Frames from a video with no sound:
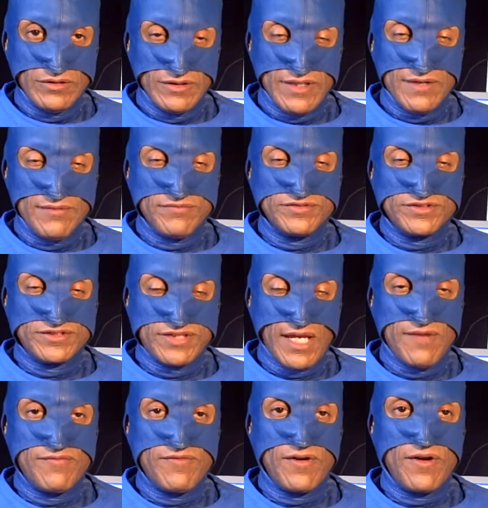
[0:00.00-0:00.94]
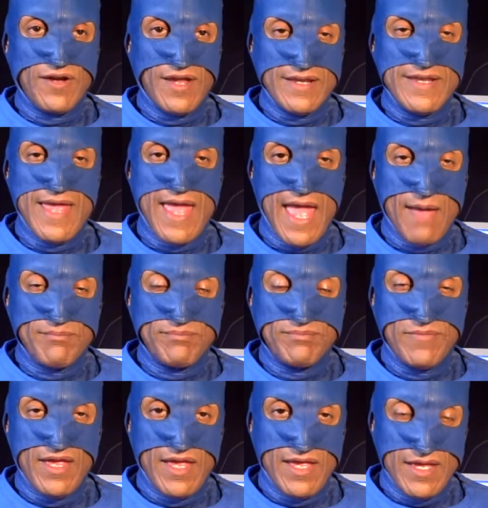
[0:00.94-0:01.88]
live safer and happy
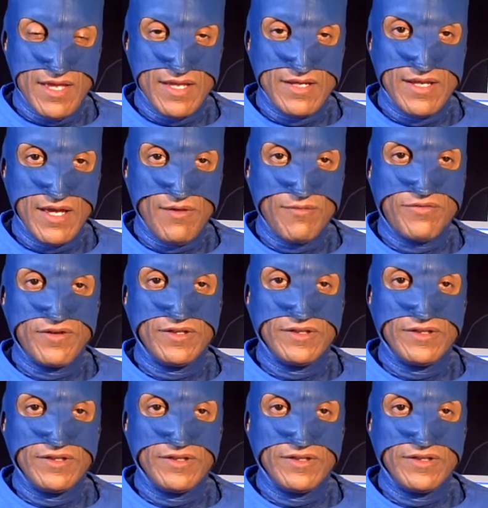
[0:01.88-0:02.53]
and healthier